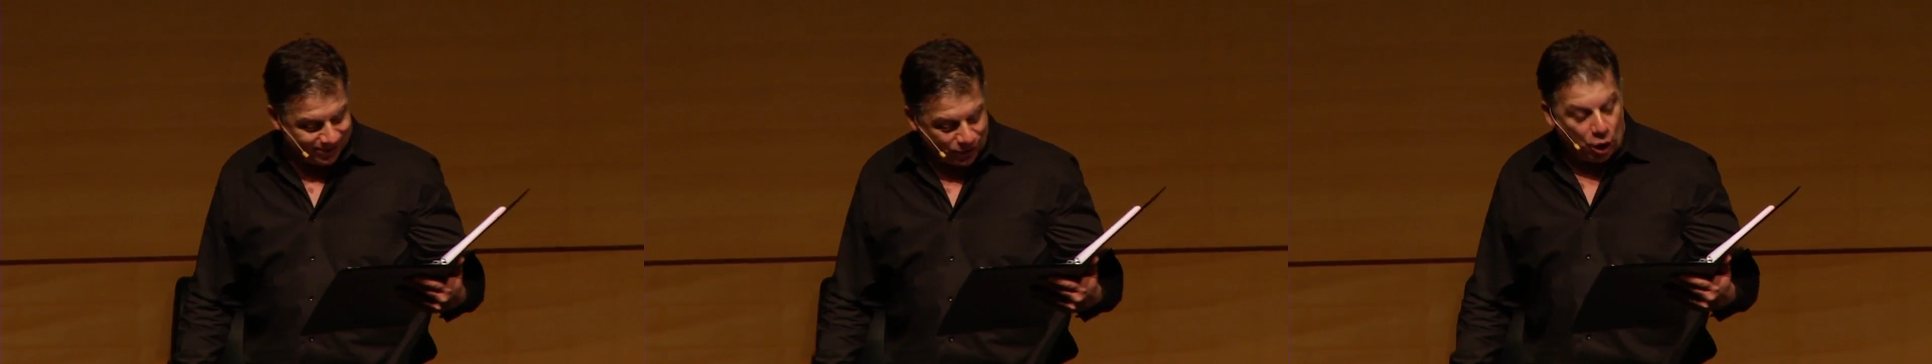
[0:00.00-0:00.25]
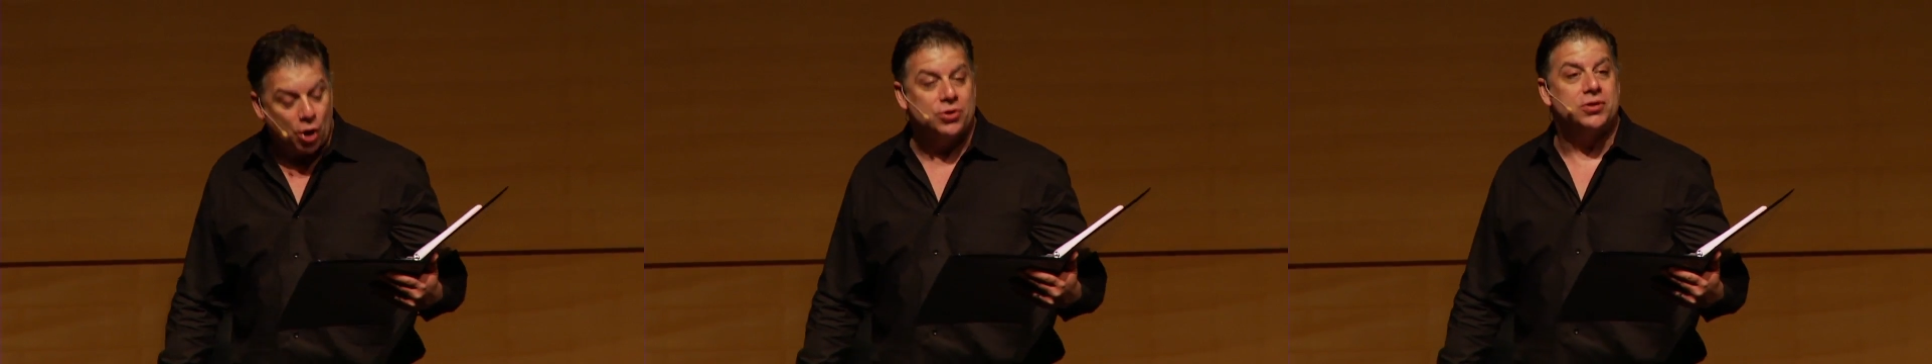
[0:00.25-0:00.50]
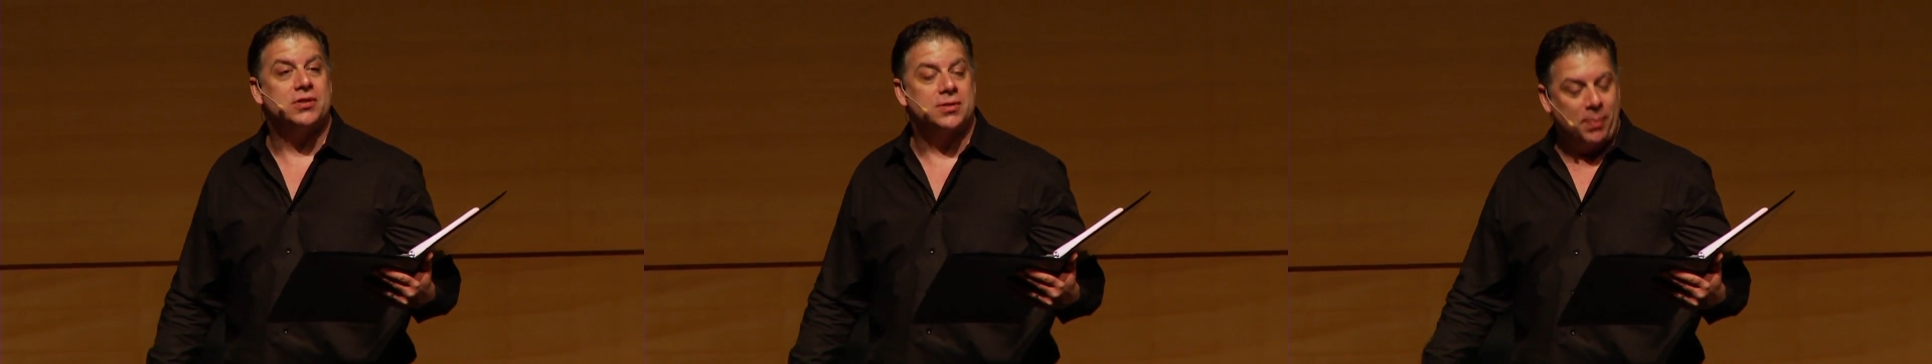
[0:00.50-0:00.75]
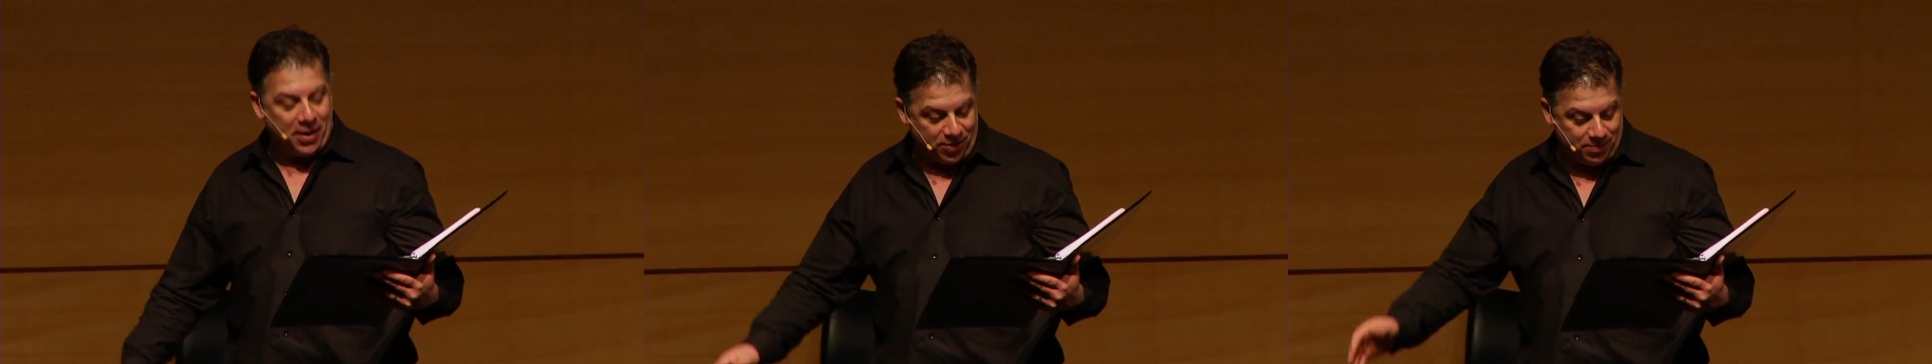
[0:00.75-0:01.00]
cursed
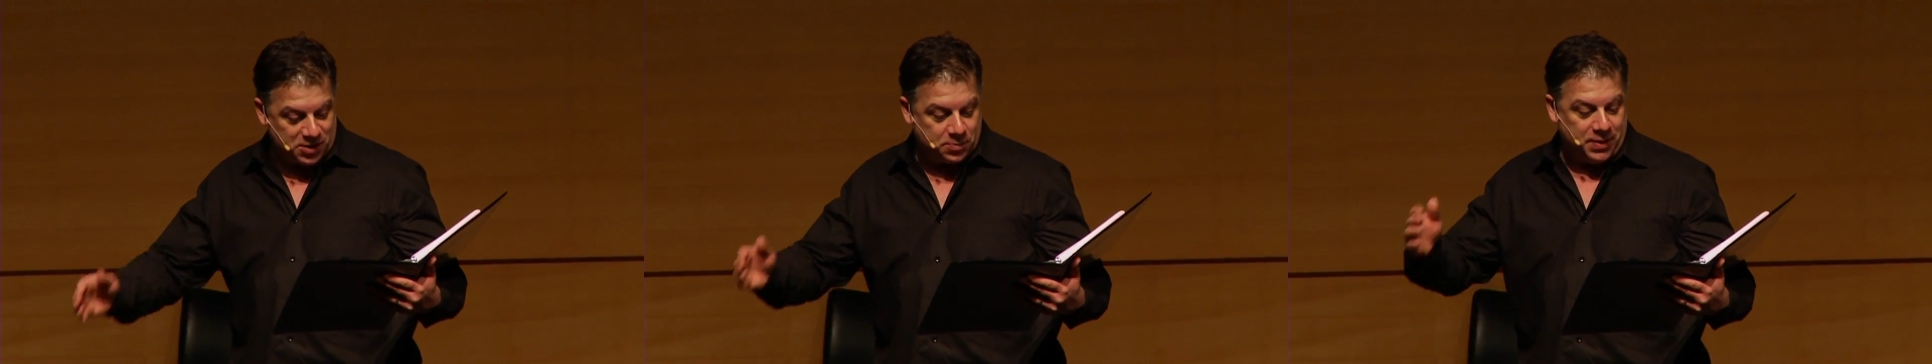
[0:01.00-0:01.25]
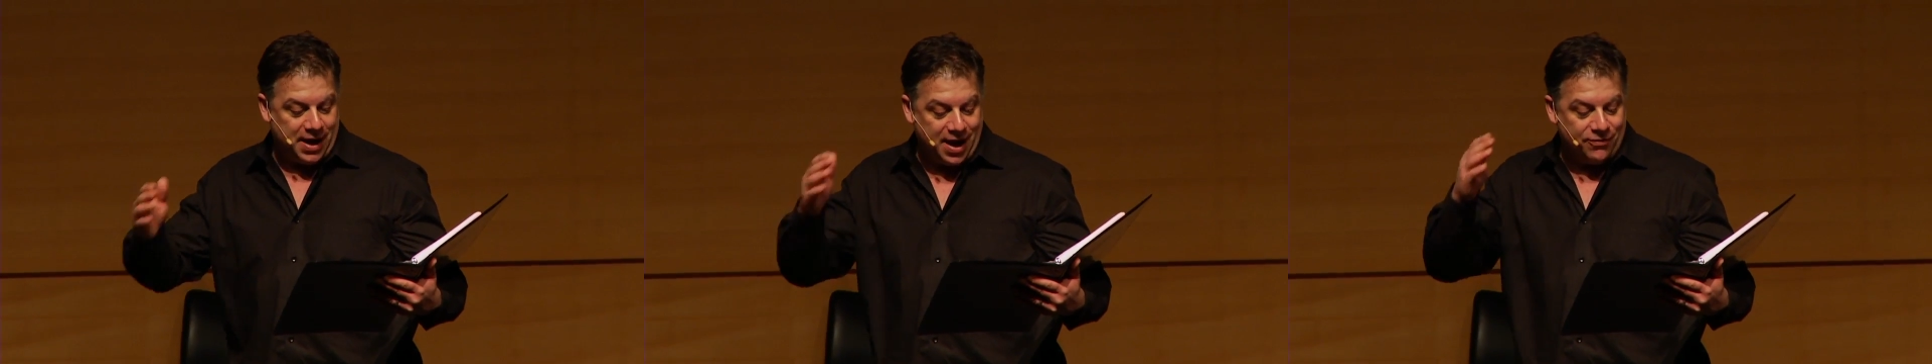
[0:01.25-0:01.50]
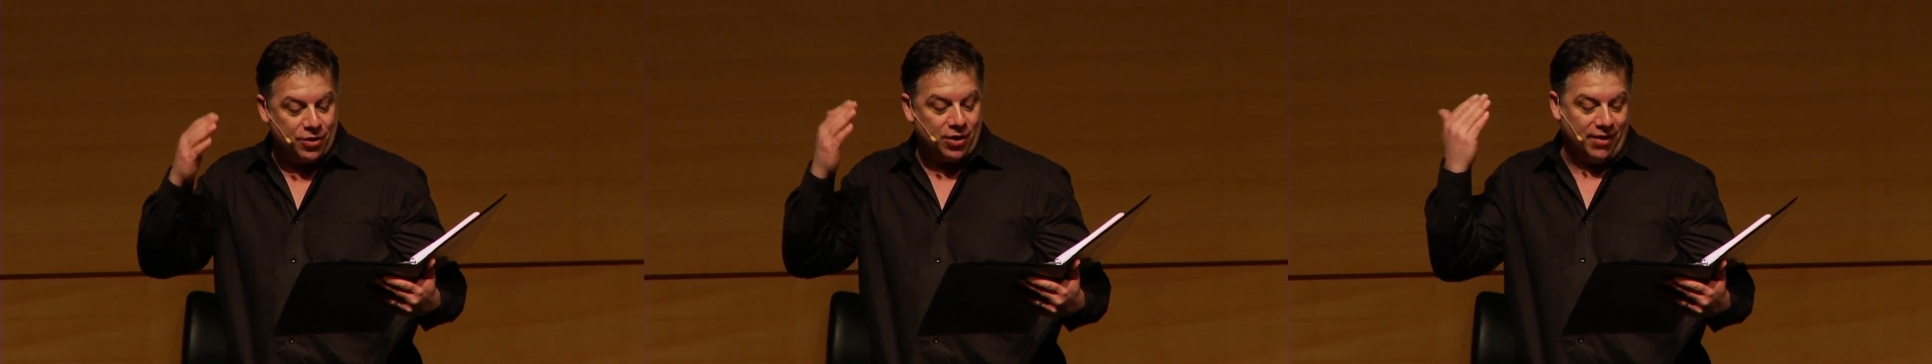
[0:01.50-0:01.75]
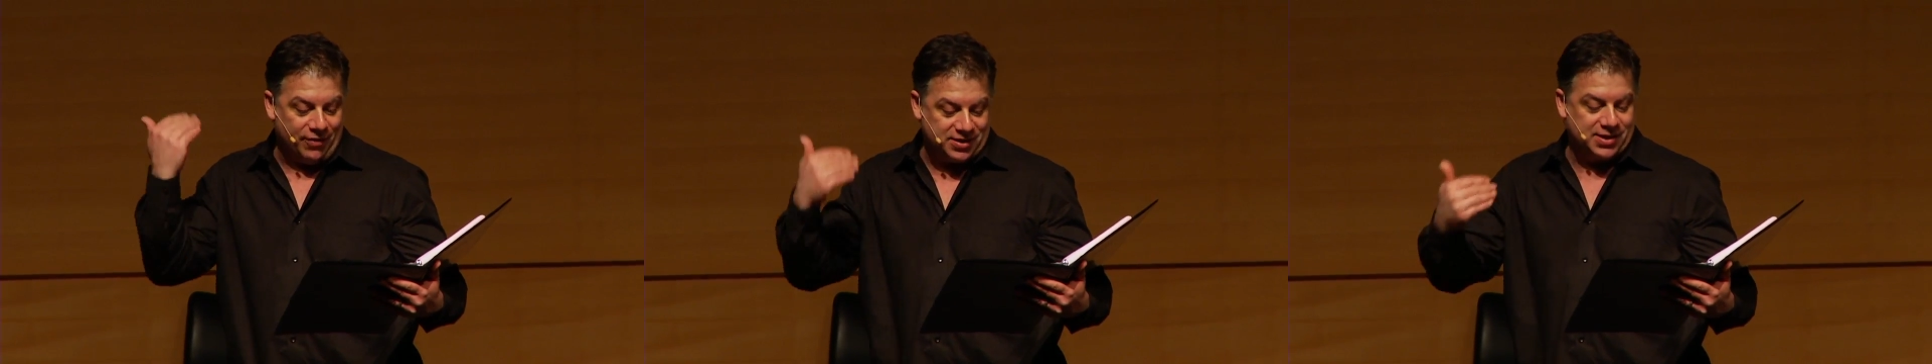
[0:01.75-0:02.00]
by the misbehavior
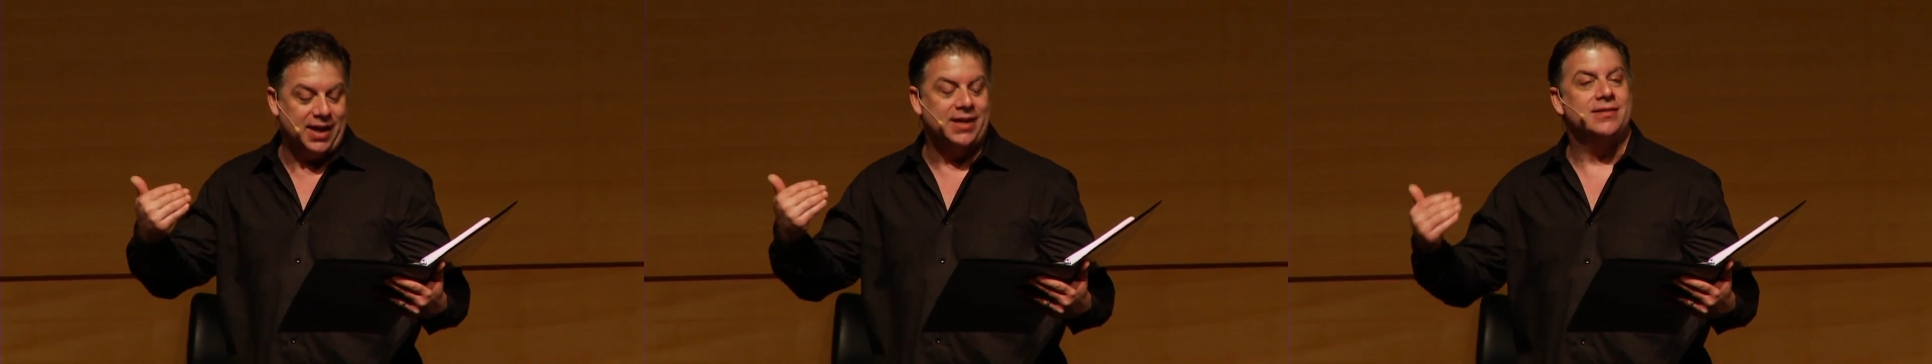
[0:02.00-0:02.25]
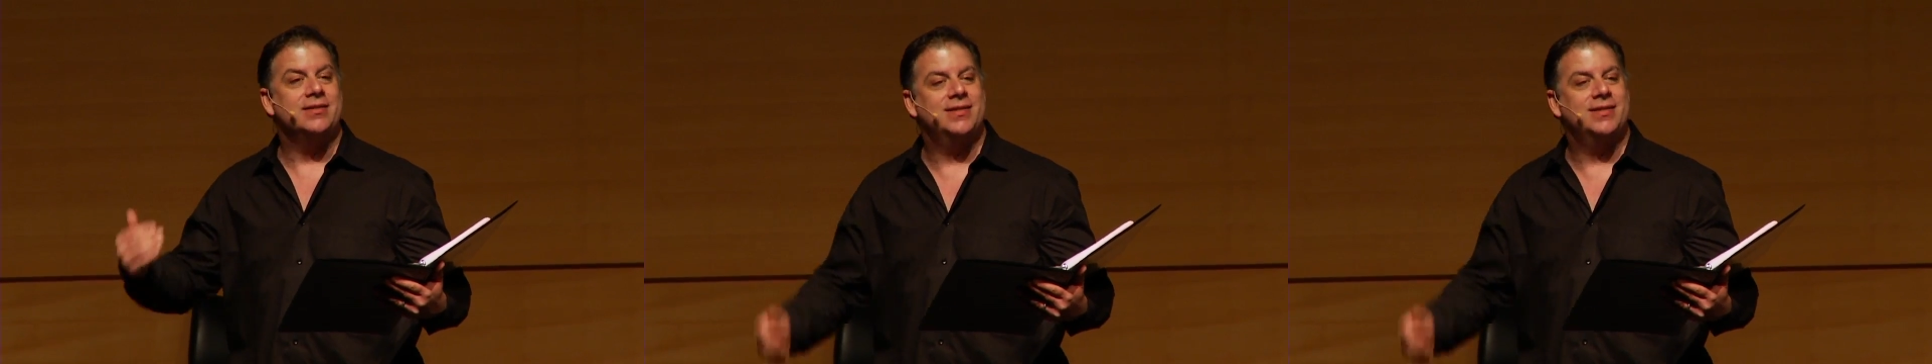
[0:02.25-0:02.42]
of us kids.